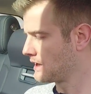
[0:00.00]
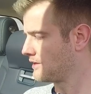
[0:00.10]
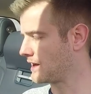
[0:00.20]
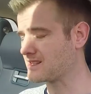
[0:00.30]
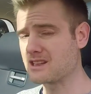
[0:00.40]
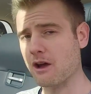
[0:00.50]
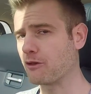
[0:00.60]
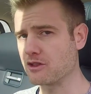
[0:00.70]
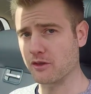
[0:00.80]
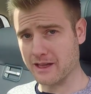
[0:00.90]
That is
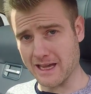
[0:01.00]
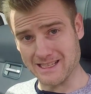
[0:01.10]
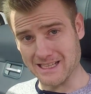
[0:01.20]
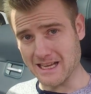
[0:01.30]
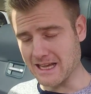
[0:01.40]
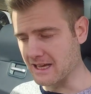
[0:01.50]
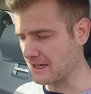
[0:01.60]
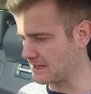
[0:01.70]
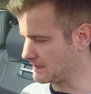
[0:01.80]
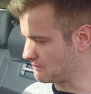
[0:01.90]
definitely not the case in
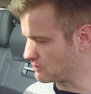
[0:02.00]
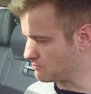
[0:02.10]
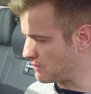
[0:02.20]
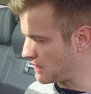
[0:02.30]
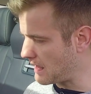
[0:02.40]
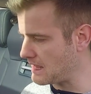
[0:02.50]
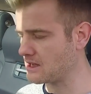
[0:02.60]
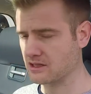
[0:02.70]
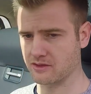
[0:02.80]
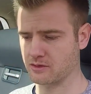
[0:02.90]
here. There is
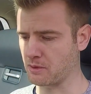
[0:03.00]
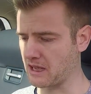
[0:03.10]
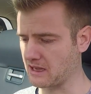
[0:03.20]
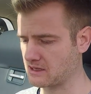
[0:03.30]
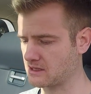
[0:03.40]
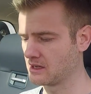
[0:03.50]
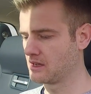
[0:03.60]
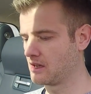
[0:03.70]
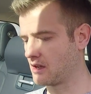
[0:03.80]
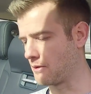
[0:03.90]
acres of space.
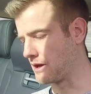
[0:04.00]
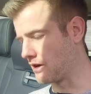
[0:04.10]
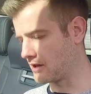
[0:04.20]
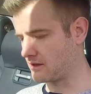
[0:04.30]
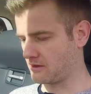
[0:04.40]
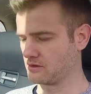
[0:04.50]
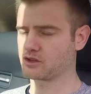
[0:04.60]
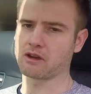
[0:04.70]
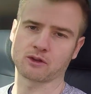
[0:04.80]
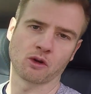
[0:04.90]
I mean, I can
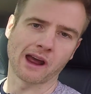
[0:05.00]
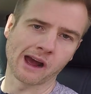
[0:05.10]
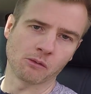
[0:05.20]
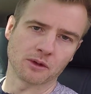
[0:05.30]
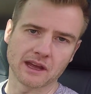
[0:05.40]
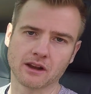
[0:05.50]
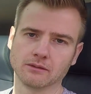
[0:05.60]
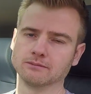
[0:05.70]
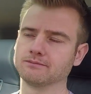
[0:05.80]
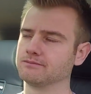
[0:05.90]
stretch right out, but then
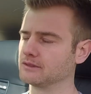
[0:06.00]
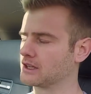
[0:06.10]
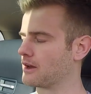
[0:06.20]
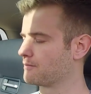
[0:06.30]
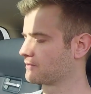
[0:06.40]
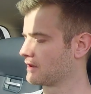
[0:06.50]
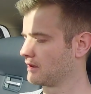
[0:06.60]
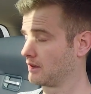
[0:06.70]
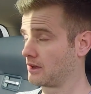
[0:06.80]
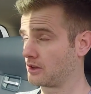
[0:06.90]
I'm, you know,
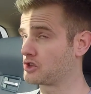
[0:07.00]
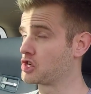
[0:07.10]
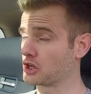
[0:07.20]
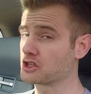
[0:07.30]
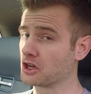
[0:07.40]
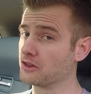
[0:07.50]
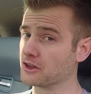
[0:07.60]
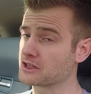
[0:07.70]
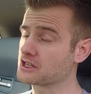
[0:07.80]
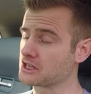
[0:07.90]
just
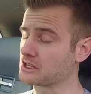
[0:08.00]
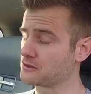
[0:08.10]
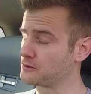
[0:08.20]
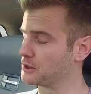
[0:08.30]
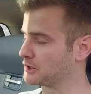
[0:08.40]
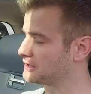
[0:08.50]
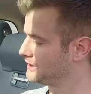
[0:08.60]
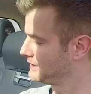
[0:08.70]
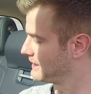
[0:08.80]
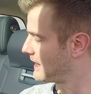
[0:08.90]
under 6 foot.
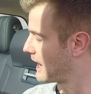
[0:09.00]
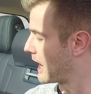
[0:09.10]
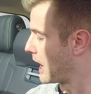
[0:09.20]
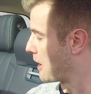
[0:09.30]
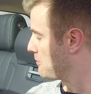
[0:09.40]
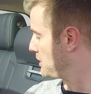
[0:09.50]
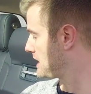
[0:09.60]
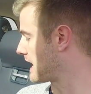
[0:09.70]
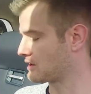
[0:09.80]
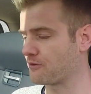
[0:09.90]
But
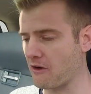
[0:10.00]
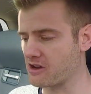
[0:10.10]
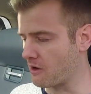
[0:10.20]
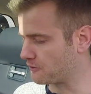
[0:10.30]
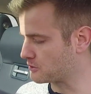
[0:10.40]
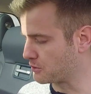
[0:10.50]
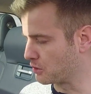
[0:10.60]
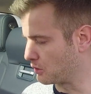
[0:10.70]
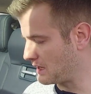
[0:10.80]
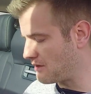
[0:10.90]
yeah, it's very
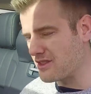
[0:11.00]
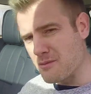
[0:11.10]
comfortable. Even the